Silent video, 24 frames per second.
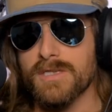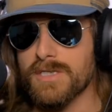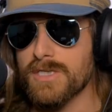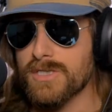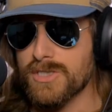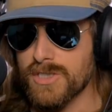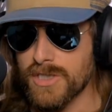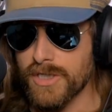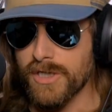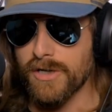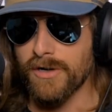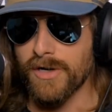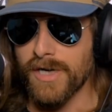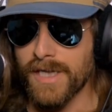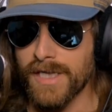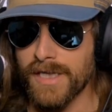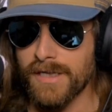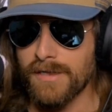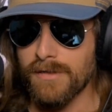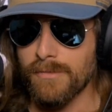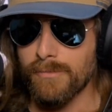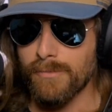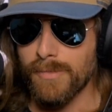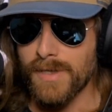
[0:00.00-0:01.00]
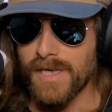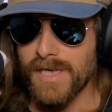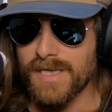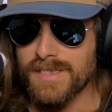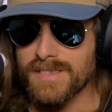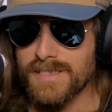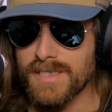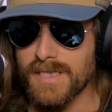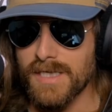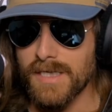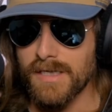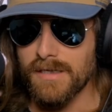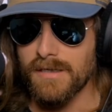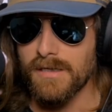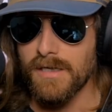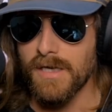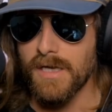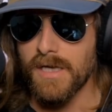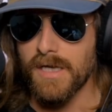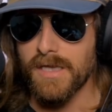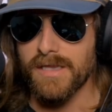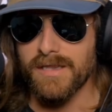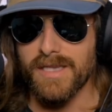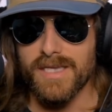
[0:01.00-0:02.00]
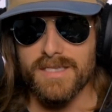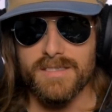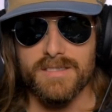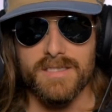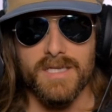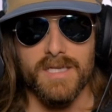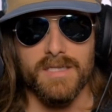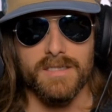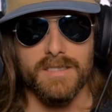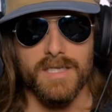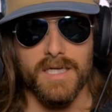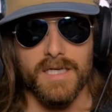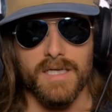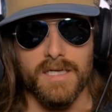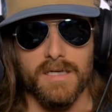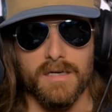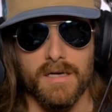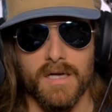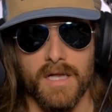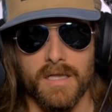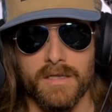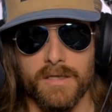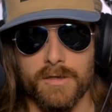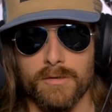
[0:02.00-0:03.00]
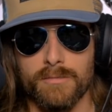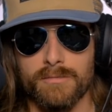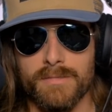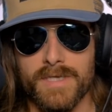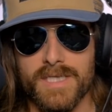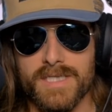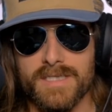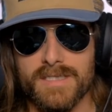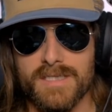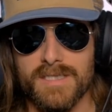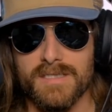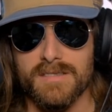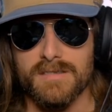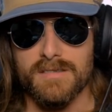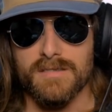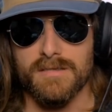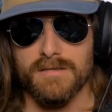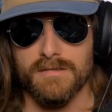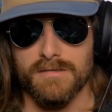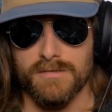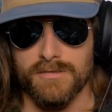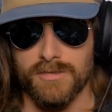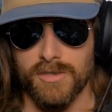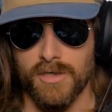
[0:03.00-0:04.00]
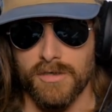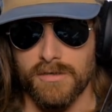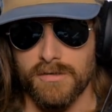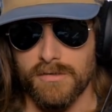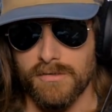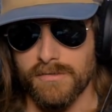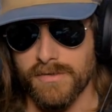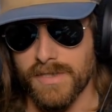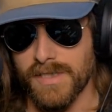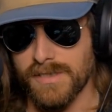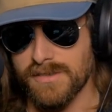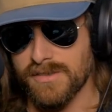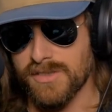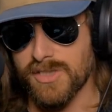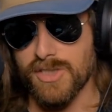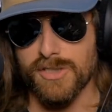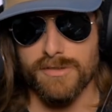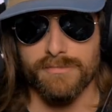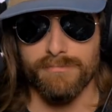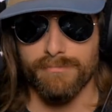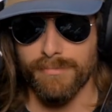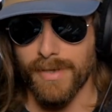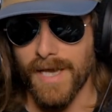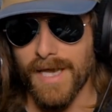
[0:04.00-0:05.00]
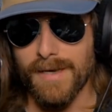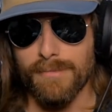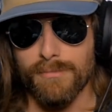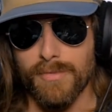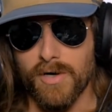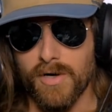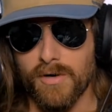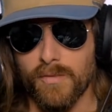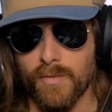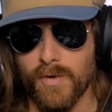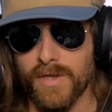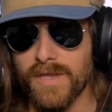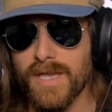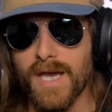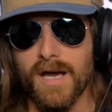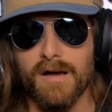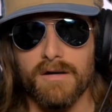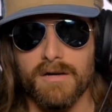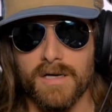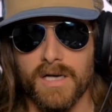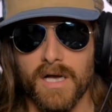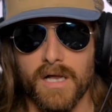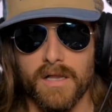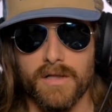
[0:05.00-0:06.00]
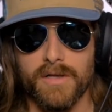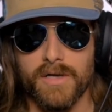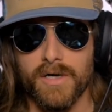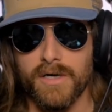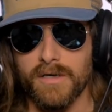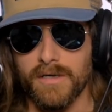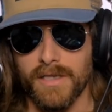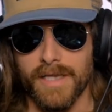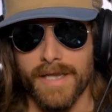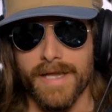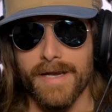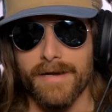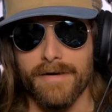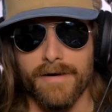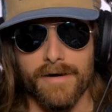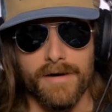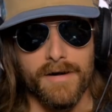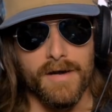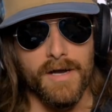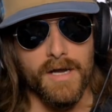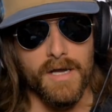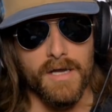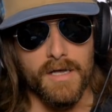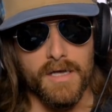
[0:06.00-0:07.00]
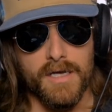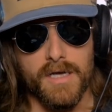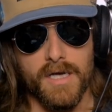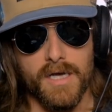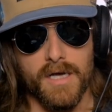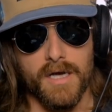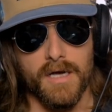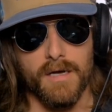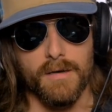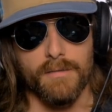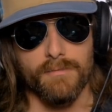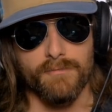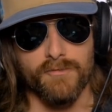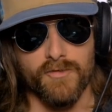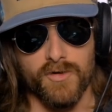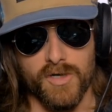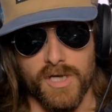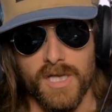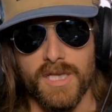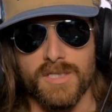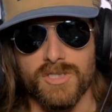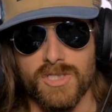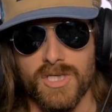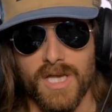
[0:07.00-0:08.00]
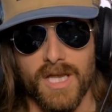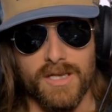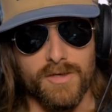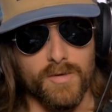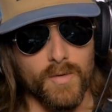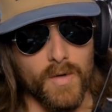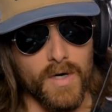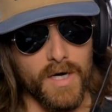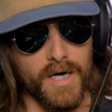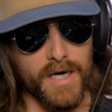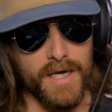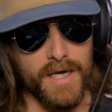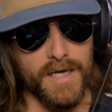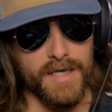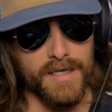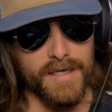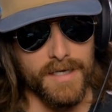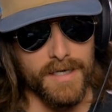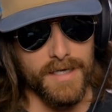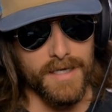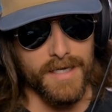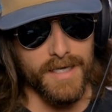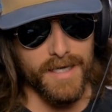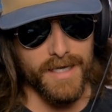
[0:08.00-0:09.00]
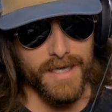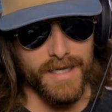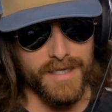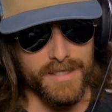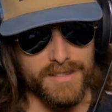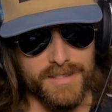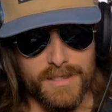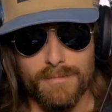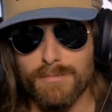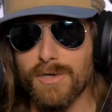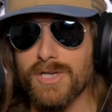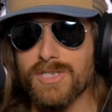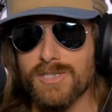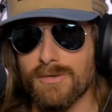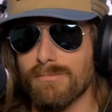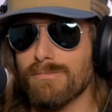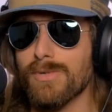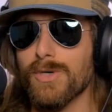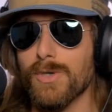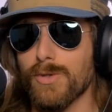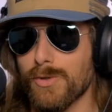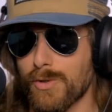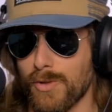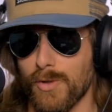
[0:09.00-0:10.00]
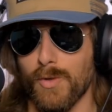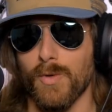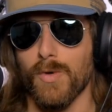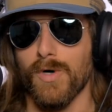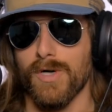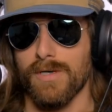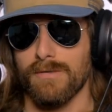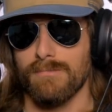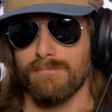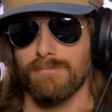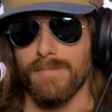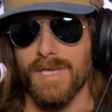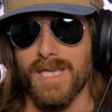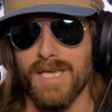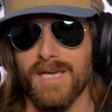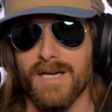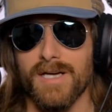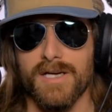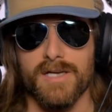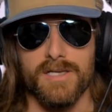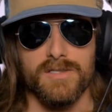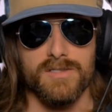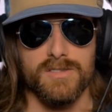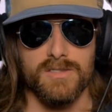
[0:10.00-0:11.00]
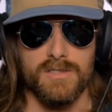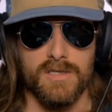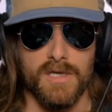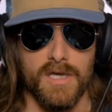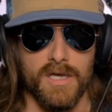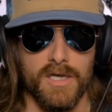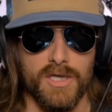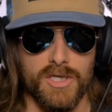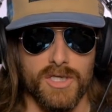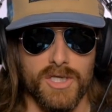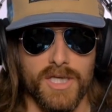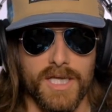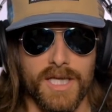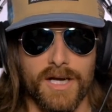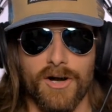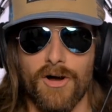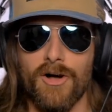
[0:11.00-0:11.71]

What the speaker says: in this year-end PSN. They send like a little business journal that's just paper without color later in January. And it's a bunch of bullcorn because you get